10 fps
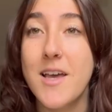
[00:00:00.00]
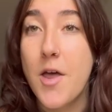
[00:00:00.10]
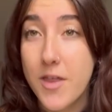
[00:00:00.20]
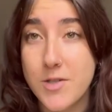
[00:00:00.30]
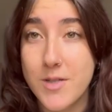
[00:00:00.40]

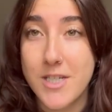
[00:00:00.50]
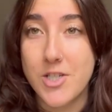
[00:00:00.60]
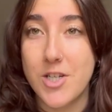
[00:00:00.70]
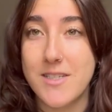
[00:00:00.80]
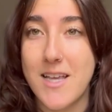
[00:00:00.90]
This
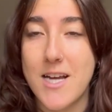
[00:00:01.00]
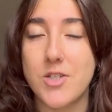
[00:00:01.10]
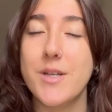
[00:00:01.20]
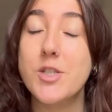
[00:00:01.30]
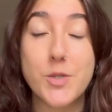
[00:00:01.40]
tradition is
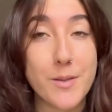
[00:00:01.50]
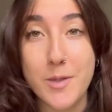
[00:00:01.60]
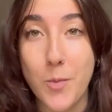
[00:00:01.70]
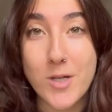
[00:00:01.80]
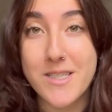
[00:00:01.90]
actually
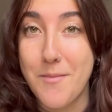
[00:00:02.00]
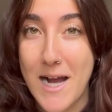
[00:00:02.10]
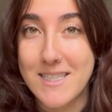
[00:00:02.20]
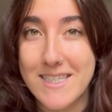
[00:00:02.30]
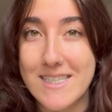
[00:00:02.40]
extremely important to
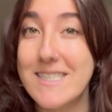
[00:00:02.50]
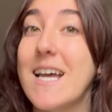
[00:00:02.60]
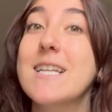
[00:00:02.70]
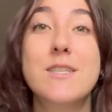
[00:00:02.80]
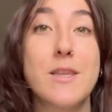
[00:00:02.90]
Mexicans
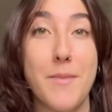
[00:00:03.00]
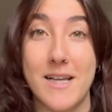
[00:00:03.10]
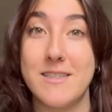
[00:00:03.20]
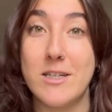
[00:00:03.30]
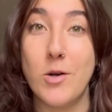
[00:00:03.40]
and to the
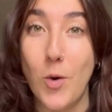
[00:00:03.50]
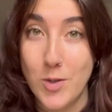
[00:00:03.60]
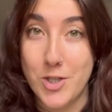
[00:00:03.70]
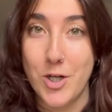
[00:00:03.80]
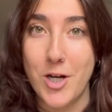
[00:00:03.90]
Mexican
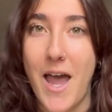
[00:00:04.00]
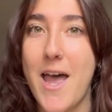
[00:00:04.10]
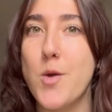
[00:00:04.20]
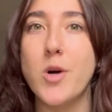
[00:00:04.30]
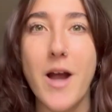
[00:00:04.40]
culture.
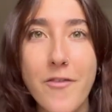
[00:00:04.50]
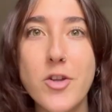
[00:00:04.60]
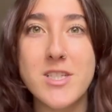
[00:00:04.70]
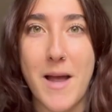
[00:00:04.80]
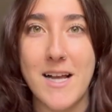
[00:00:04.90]
And wherever
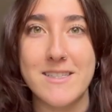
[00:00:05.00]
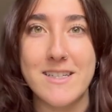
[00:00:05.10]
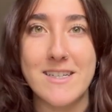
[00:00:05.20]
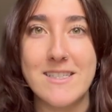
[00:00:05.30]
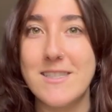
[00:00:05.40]
there's
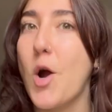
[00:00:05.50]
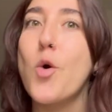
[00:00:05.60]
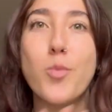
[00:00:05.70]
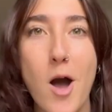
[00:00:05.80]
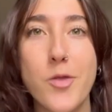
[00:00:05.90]
Mexicans
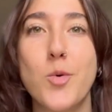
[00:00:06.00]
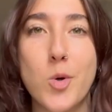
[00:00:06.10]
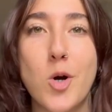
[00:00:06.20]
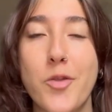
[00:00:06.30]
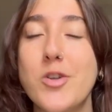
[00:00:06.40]
around the
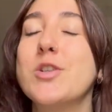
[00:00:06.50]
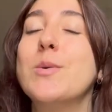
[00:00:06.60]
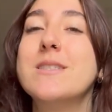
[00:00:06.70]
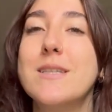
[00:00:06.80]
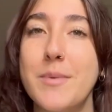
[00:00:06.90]
world, there's
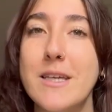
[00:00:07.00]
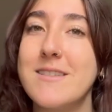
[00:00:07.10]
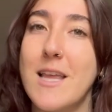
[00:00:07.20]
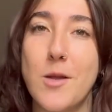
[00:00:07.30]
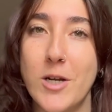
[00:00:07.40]
going to be a
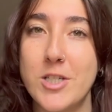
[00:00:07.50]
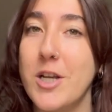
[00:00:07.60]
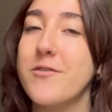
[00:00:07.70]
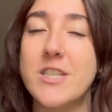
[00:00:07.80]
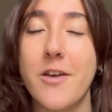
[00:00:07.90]

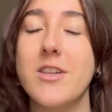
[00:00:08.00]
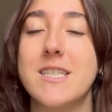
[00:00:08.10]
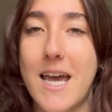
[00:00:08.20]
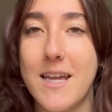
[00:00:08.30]
celebration of Day of the Dead.